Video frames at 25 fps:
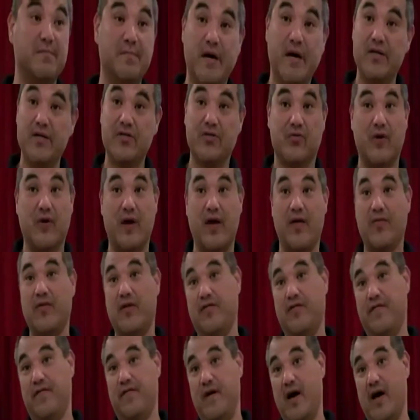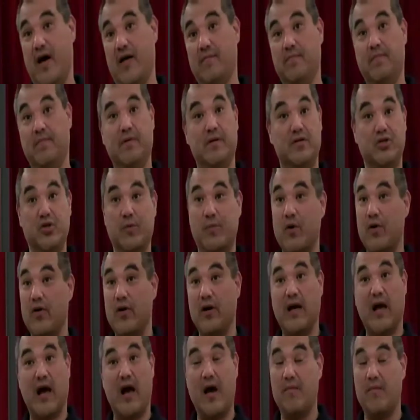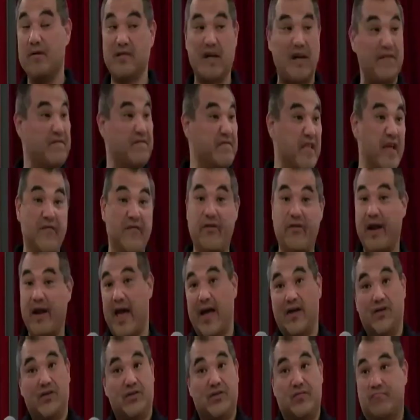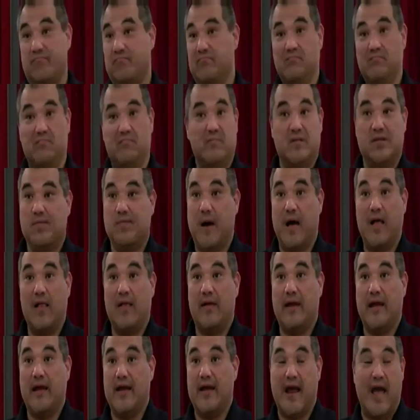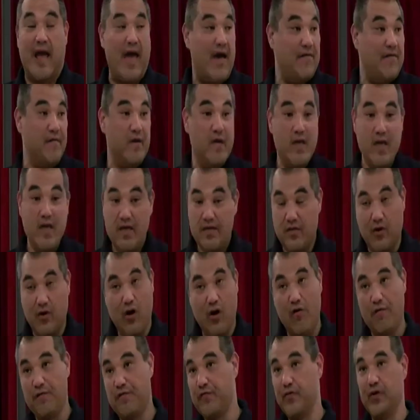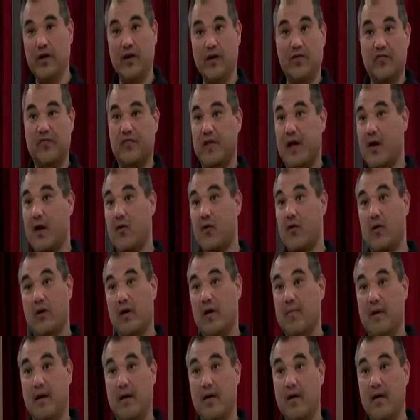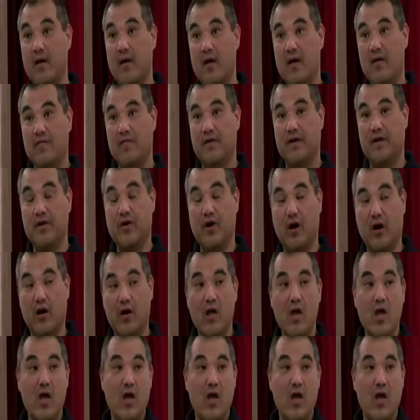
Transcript: bugs around, they're fine. Jaboticabas, I've never had to pollinate, and I have. They're all fruiting and flowering in my front yard.